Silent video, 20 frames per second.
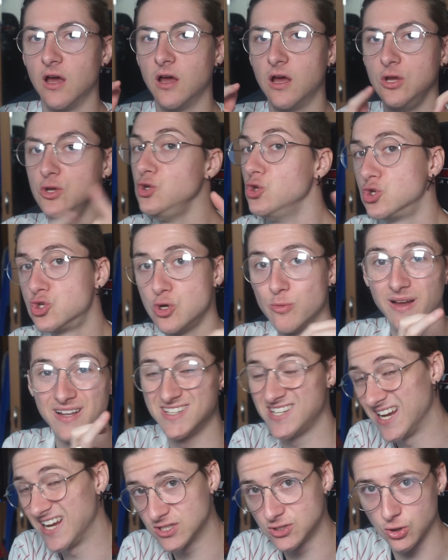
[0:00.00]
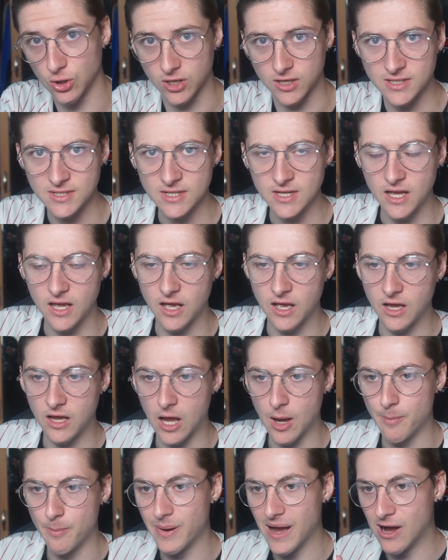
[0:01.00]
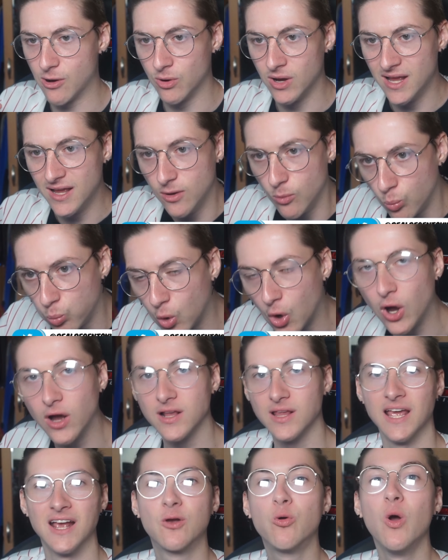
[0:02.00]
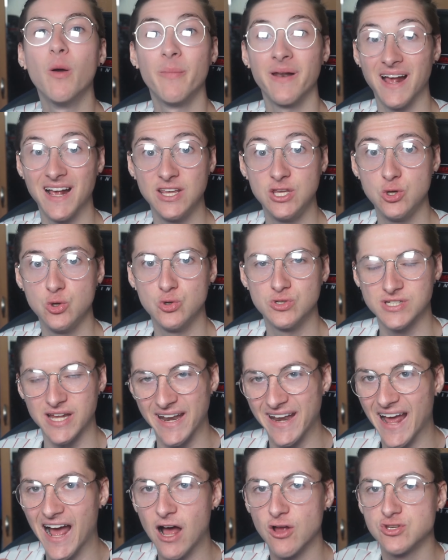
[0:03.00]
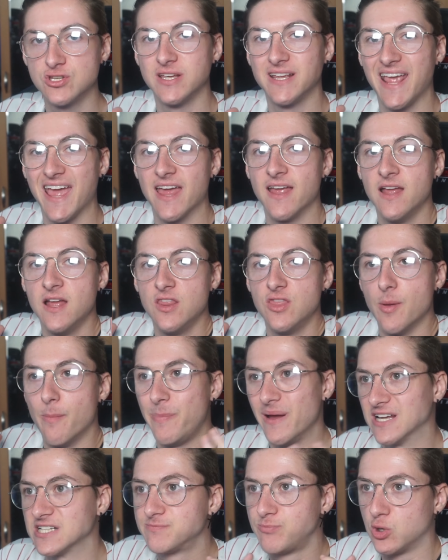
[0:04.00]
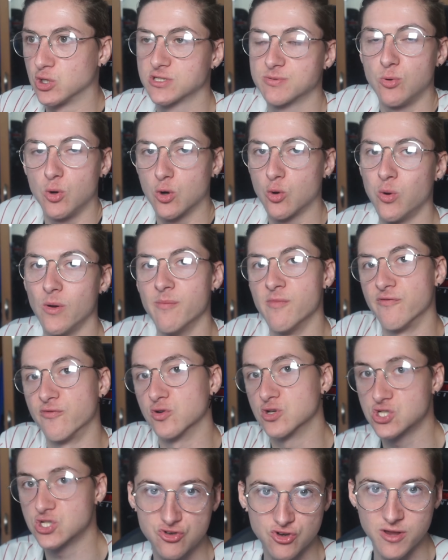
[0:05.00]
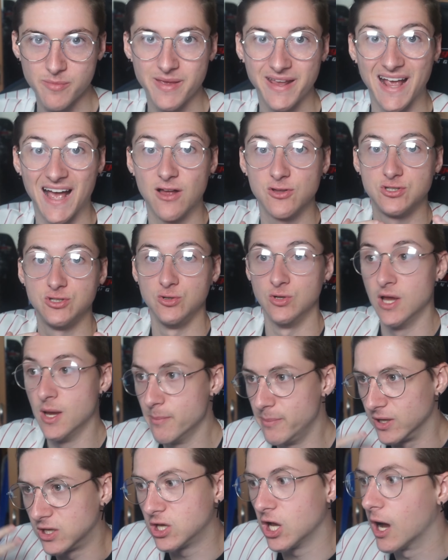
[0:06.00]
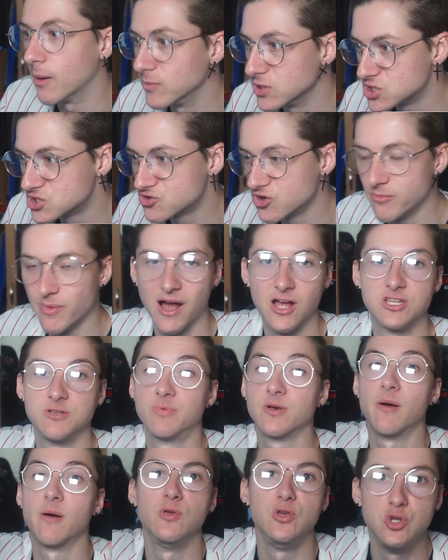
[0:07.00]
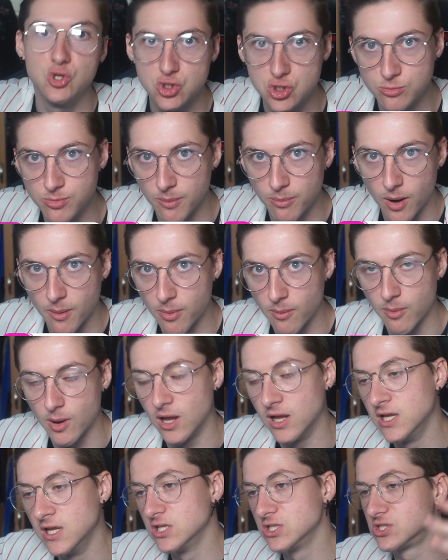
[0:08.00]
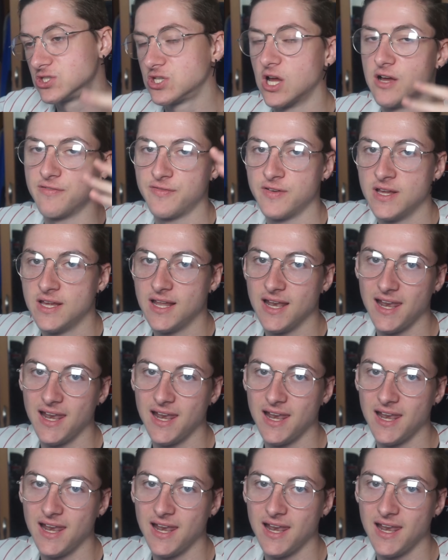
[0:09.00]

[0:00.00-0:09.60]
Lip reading: YouTube and TikTok about what equipment I use and how to get the best possible equipment for streaming, how to become a streamer, how to become a YouTuber, blah, blah, blah, stuff